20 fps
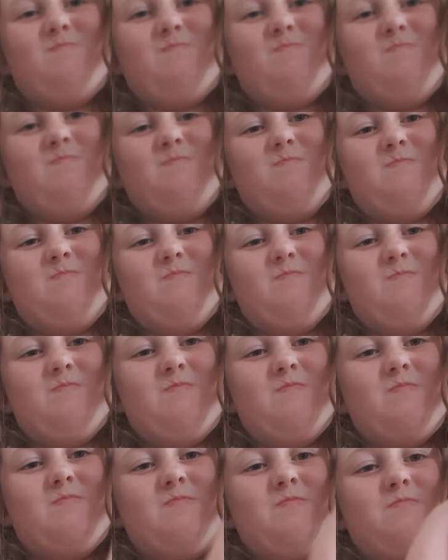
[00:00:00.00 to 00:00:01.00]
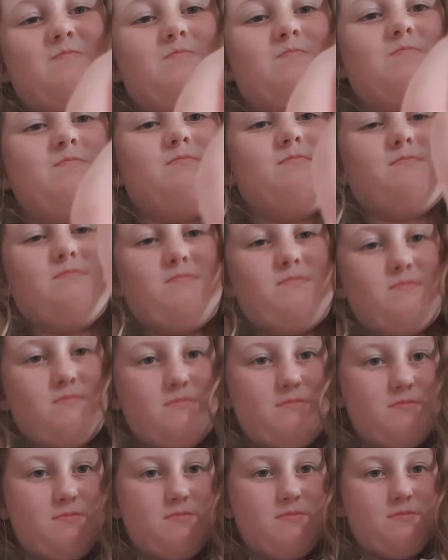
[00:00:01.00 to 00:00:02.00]

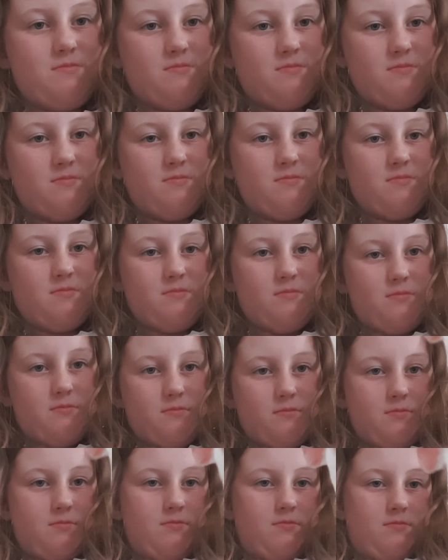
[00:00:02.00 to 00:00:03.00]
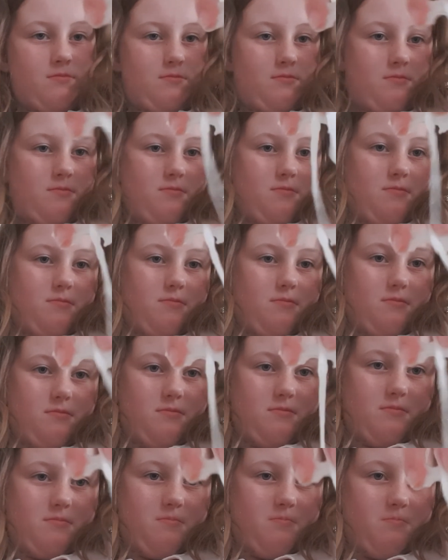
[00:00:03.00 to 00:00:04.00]
Nobody speaks.